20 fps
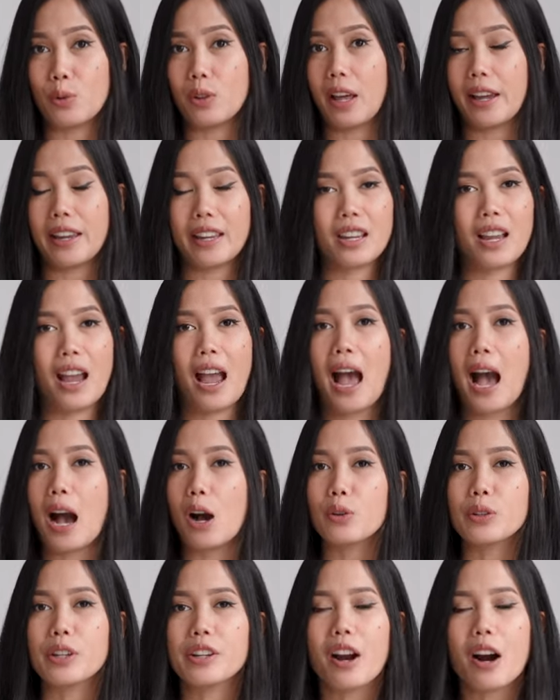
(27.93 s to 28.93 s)
Like
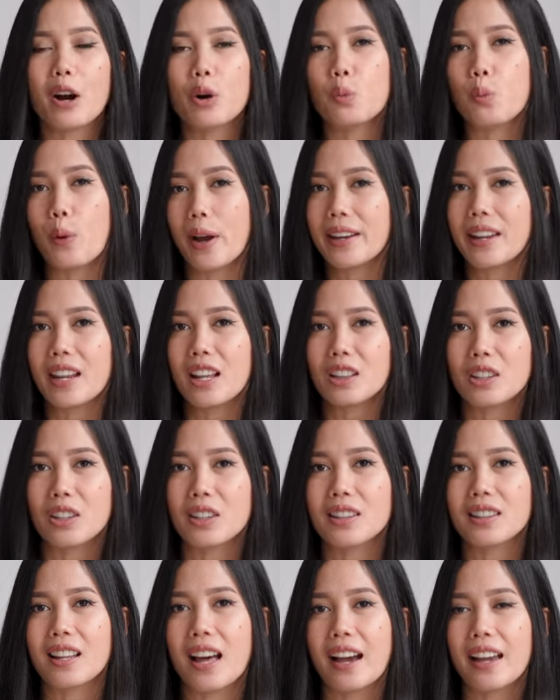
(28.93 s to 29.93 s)
how did our wedding
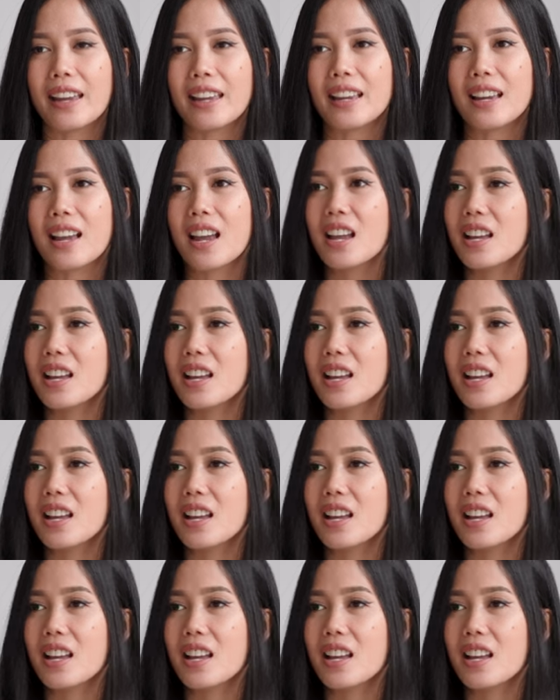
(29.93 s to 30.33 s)
look like?